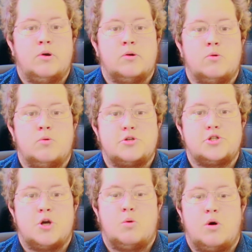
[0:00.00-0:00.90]
will
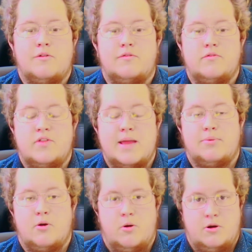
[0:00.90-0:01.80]
show off
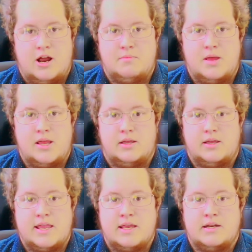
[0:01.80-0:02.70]
their
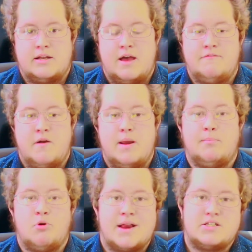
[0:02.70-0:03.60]
programming in a very
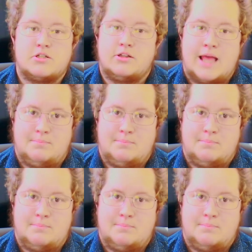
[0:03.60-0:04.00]
practical